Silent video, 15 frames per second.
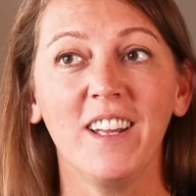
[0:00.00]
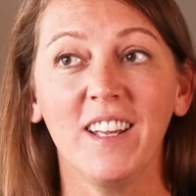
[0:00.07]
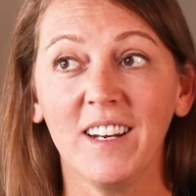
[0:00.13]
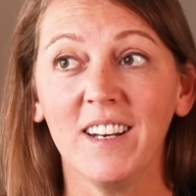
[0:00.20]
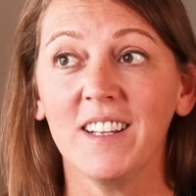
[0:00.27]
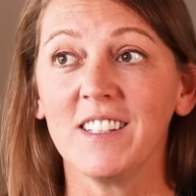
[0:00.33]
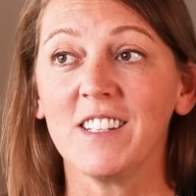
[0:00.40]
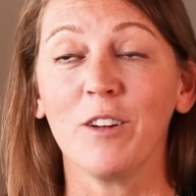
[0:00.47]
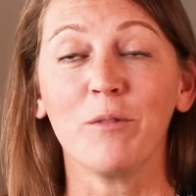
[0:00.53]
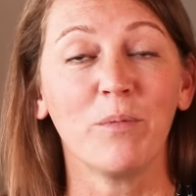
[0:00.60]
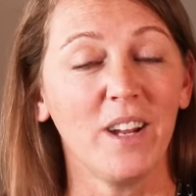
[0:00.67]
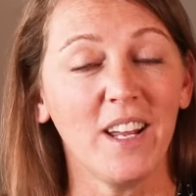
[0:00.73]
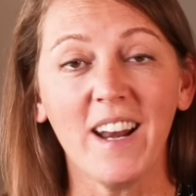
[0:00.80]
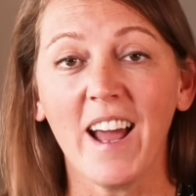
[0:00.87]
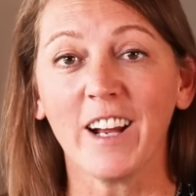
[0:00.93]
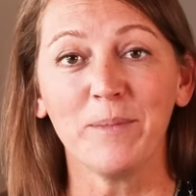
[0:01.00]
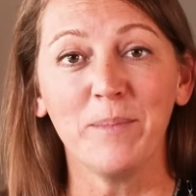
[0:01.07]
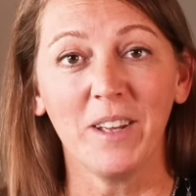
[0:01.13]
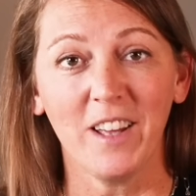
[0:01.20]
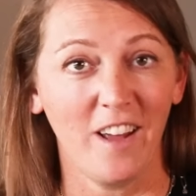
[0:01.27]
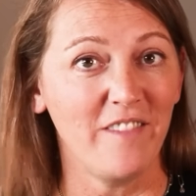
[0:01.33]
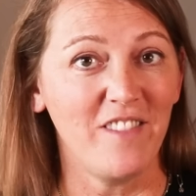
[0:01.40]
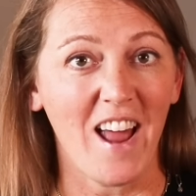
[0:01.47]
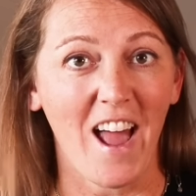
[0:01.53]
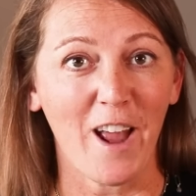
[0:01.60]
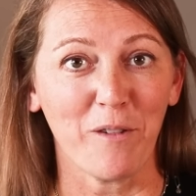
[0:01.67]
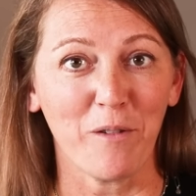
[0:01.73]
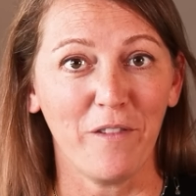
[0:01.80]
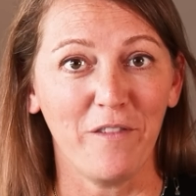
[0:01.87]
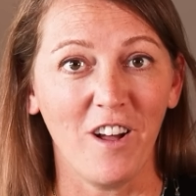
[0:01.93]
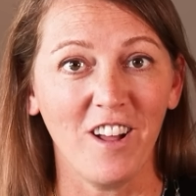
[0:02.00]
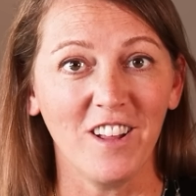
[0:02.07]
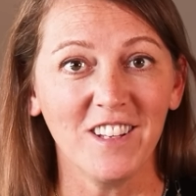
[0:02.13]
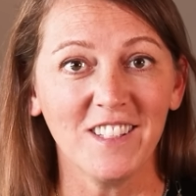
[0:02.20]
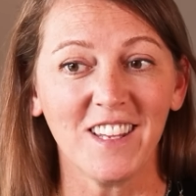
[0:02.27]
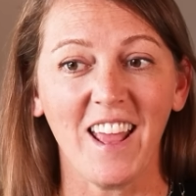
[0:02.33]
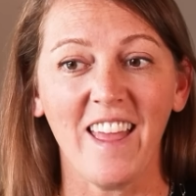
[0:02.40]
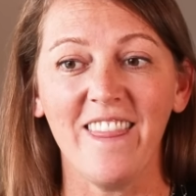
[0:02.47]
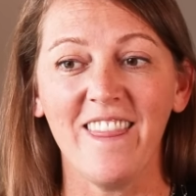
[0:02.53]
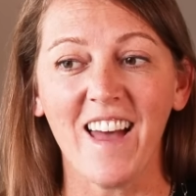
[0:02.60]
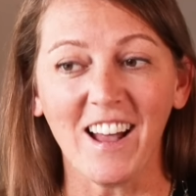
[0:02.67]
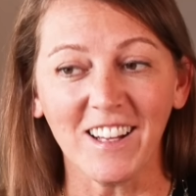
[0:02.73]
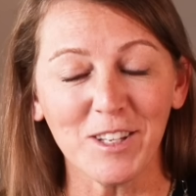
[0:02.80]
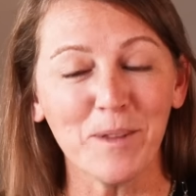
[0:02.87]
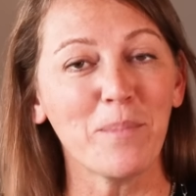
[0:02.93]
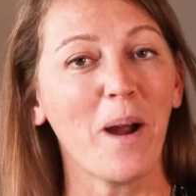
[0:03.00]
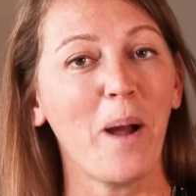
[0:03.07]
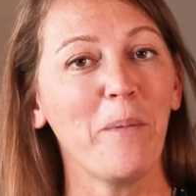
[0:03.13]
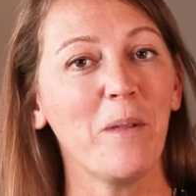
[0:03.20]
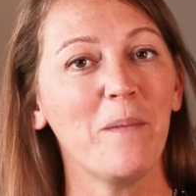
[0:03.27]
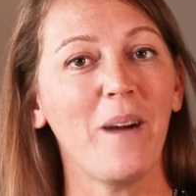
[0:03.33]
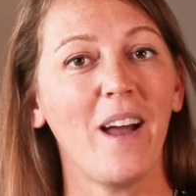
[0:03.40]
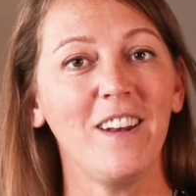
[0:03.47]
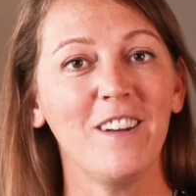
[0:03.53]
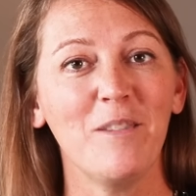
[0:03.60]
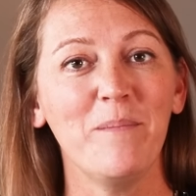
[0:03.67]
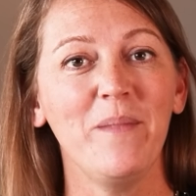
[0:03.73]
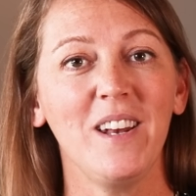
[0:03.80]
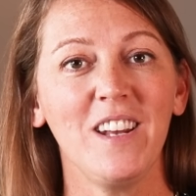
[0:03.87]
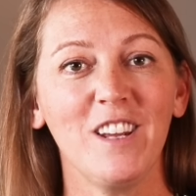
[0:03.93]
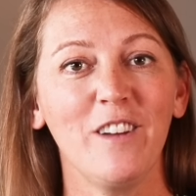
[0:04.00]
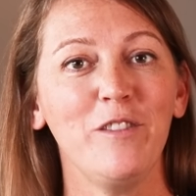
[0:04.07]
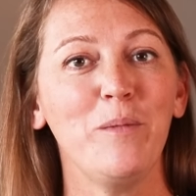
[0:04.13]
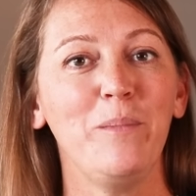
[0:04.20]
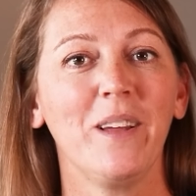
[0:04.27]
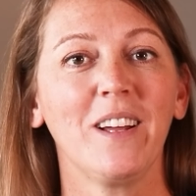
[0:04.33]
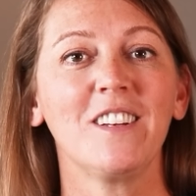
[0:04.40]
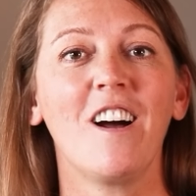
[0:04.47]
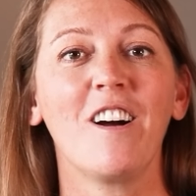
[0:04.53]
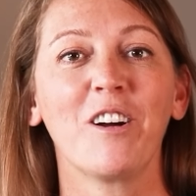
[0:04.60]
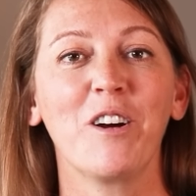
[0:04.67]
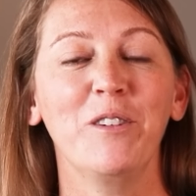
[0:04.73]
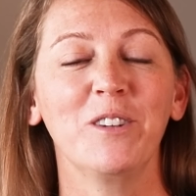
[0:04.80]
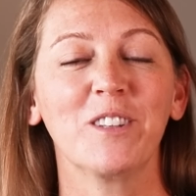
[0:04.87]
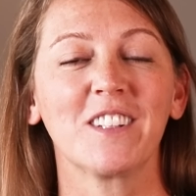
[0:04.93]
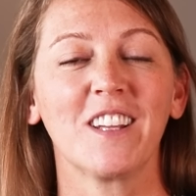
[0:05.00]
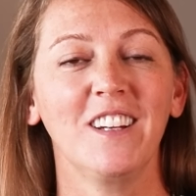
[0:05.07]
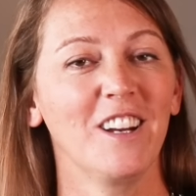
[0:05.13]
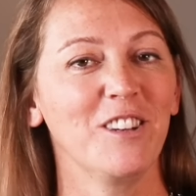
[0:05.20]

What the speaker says: it is a reenactment of Niagara Falls, and that's a problem I know many of you big dog owners can